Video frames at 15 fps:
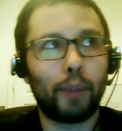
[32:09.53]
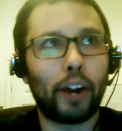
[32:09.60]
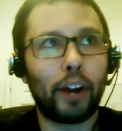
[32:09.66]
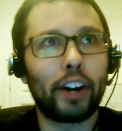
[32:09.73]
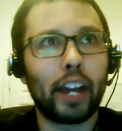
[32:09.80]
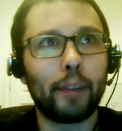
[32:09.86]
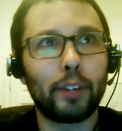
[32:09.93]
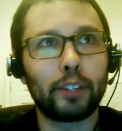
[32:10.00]

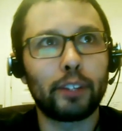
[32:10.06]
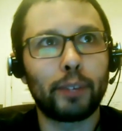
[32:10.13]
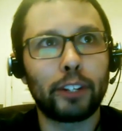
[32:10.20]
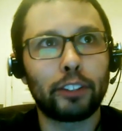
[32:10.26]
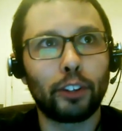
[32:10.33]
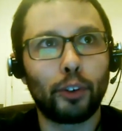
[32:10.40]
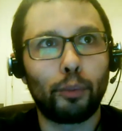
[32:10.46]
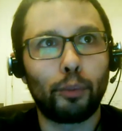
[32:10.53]
paradigm has been
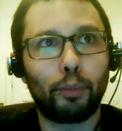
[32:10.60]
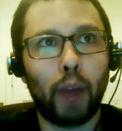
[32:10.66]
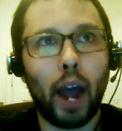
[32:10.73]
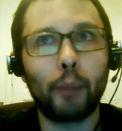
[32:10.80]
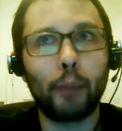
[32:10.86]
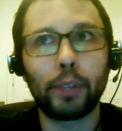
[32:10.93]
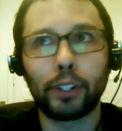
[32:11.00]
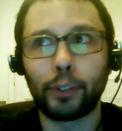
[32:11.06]
so
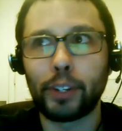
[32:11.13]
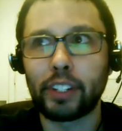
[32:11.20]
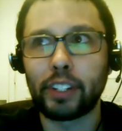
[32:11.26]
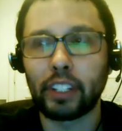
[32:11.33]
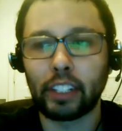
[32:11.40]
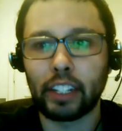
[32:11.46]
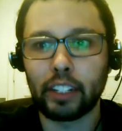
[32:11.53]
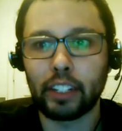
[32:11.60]
popular
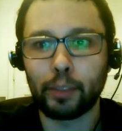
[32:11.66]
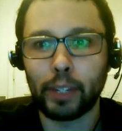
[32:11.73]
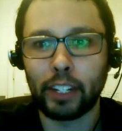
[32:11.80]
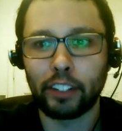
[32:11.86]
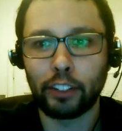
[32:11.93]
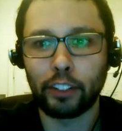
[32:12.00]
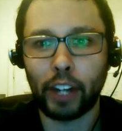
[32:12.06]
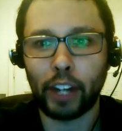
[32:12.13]
recently, is
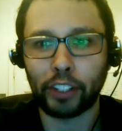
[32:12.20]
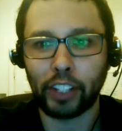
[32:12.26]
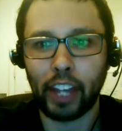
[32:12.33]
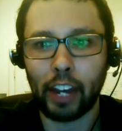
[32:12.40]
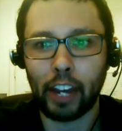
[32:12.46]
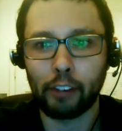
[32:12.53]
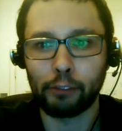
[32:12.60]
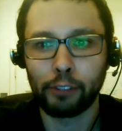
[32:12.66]
because you actually
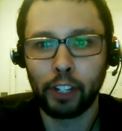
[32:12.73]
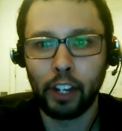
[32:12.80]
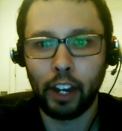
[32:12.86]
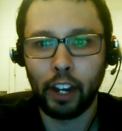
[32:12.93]
have